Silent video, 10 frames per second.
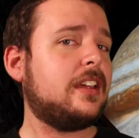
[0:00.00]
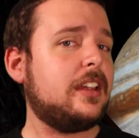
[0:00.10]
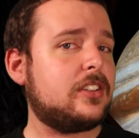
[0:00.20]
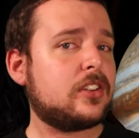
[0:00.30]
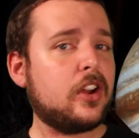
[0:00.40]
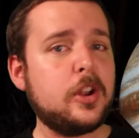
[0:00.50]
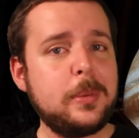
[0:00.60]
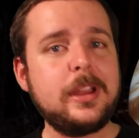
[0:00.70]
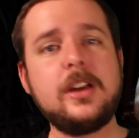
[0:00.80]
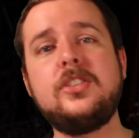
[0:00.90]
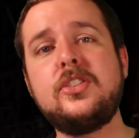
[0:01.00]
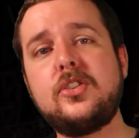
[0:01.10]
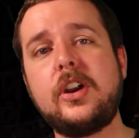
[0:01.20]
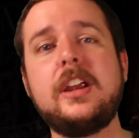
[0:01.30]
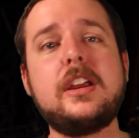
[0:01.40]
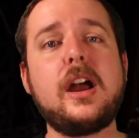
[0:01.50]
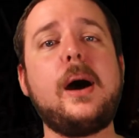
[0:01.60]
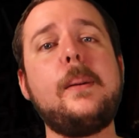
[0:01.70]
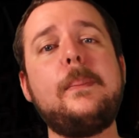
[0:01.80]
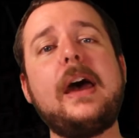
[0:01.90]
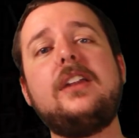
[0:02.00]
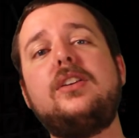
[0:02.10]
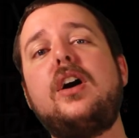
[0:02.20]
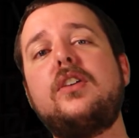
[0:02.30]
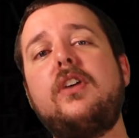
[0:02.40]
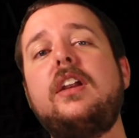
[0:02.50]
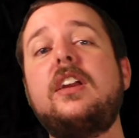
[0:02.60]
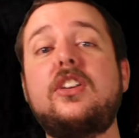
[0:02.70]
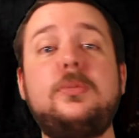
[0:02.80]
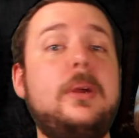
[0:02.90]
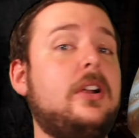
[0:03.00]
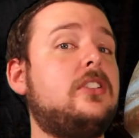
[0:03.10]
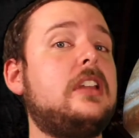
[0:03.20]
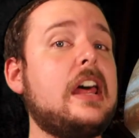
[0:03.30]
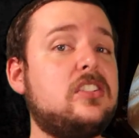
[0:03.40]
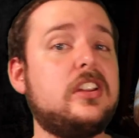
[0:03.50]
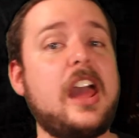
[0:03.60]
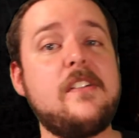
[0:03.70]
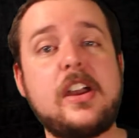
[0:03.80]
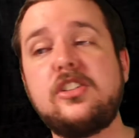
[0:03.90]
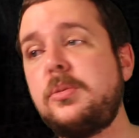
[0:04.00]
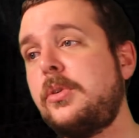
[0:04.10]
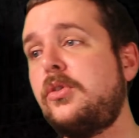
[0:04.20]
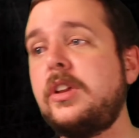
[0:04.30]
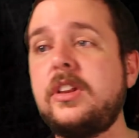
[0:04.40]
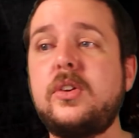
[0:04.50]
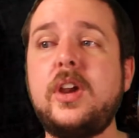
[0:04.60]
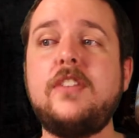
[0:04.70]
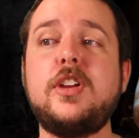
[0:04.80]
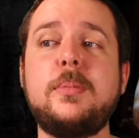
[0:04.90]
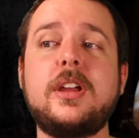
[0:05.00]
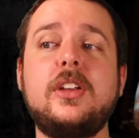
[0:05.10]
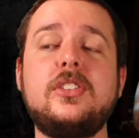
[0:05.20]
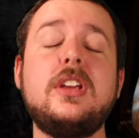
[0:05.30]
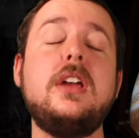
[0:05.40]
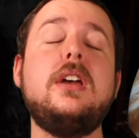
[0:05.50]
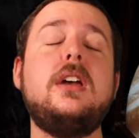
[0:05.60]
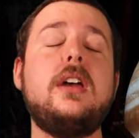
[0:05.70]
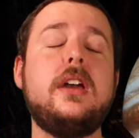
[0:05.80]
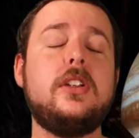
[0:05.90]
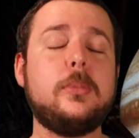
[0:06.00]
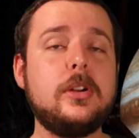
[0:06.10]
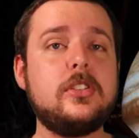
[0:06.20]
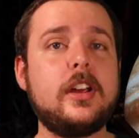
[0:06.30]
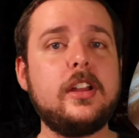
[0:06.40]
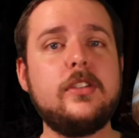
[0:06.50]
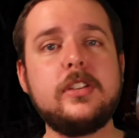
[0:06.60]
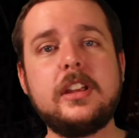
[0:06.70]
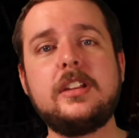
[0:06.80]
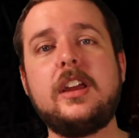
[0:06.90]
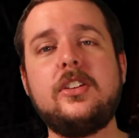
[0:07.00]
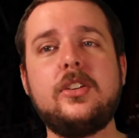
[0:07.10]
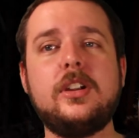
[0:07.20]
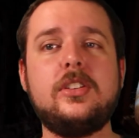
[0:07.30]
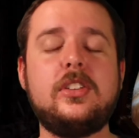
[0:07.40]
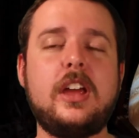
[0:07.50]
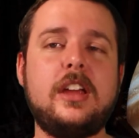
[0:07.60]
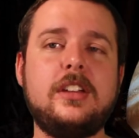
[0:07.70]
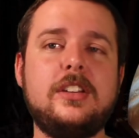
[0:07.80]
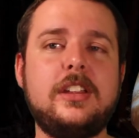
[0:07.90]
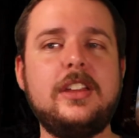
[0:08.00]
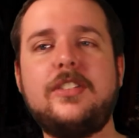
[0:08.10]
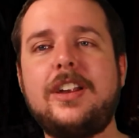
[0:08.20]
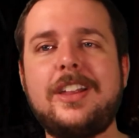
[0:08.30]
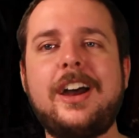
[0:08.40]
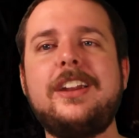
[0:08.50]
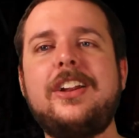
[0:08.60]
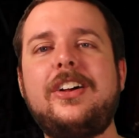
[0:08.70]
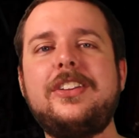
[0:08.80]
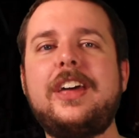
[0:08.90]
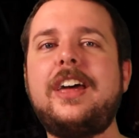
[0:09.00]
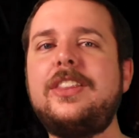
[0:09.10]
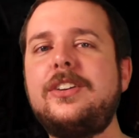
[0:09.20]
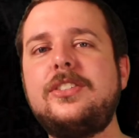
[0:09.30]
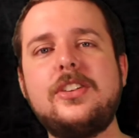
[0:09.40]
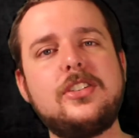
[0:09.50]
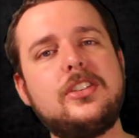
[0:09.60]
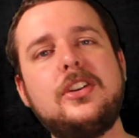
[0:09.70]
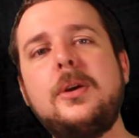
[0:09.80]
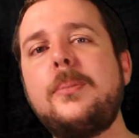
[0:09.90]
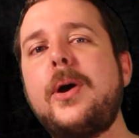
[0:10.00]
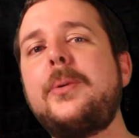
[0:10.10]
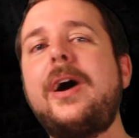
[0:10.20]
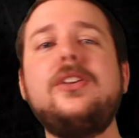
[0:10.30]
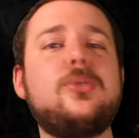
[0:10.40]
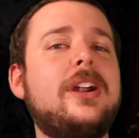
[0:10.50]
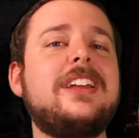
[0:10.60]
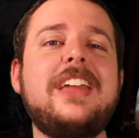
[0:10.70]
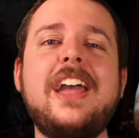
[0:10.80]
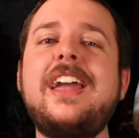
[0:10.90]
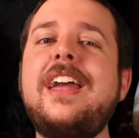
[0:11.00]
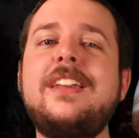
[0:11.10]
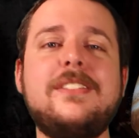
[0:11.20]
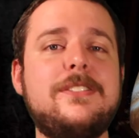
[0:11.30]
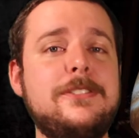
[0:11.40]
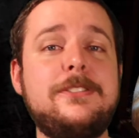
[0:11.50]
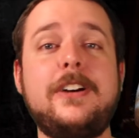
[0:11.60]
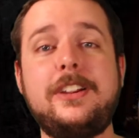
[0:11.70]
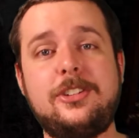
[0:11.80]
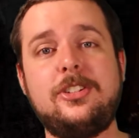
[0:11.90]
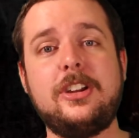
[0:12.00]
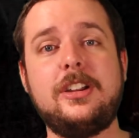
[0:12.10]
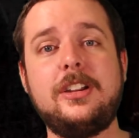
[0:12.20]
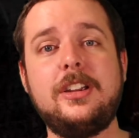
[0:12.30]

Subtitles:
It's going to be a straight combat dogfighting experience. And that's something I've actually been really craving, because as much as I love Elite Dangerous and EVE Online and all of that, there's just a certain point where I just want to get in and fight shit.